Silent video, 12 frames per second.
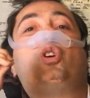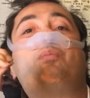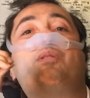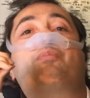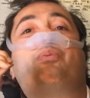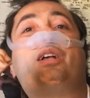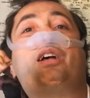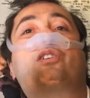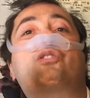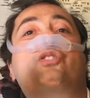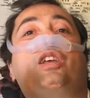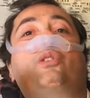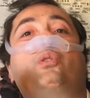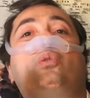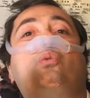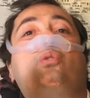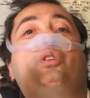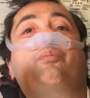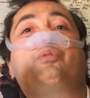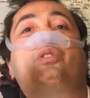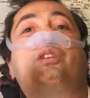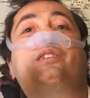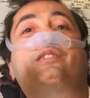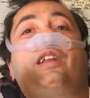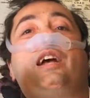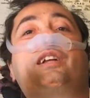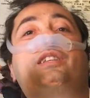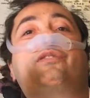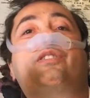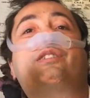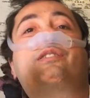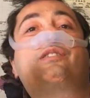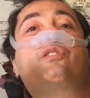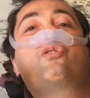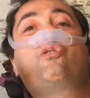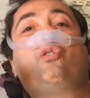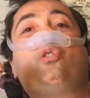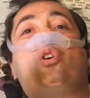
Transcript: urban planners and local communities and activists,